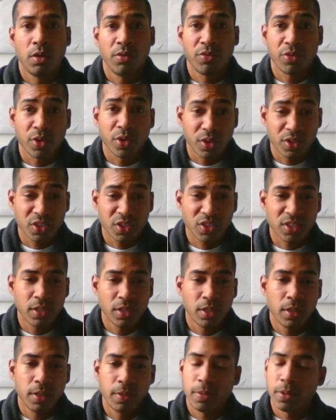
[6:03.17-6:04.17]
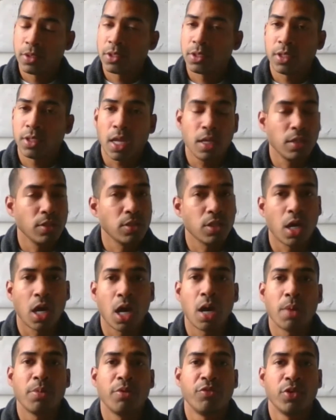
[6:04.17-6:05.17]
First, stay on
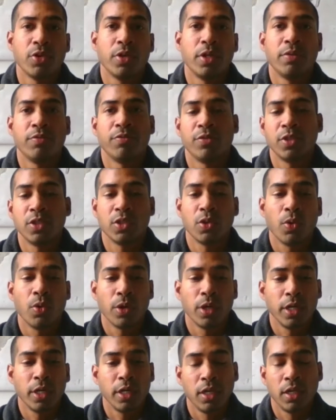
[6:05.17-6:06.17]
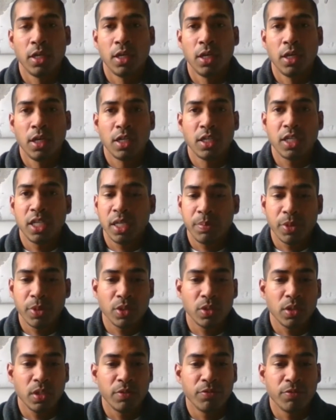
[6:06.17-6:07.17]
top of your inventory. Keeping
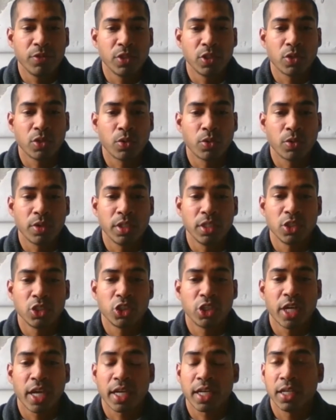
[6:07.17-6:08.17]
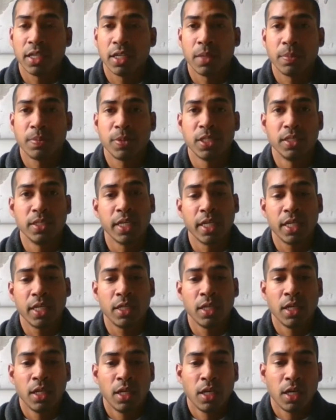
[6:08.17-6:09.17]
your inventory in check and up to date
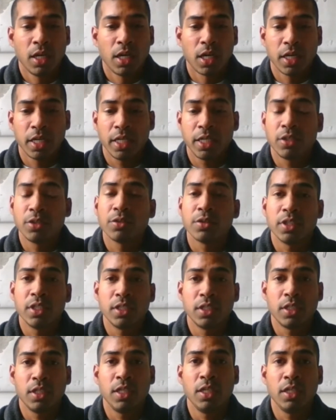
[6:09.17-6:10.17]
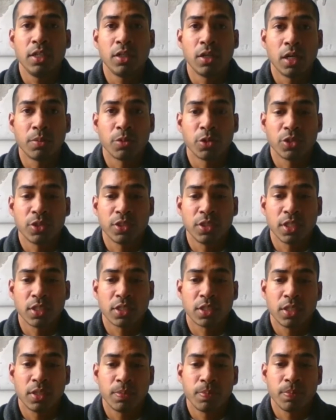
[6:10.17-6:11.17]
in your e-commerce
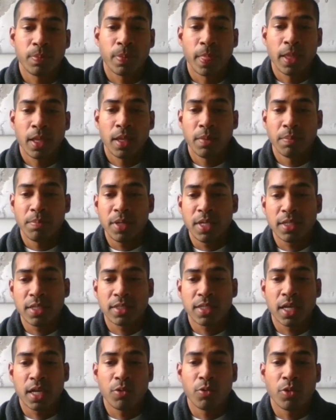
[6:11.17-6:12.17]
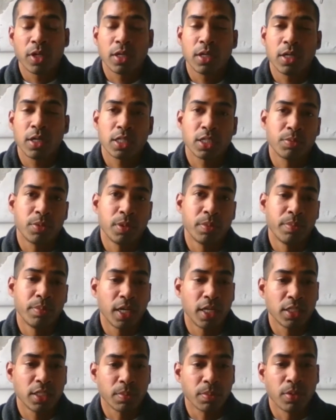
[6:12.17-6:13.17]
system means that when a customer
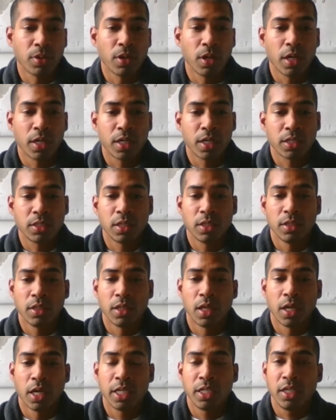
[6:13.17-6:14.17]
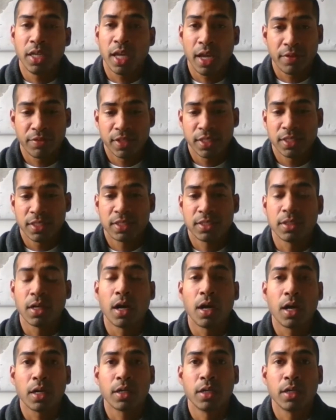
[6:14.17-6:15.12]
buys a product online, you have it in stock.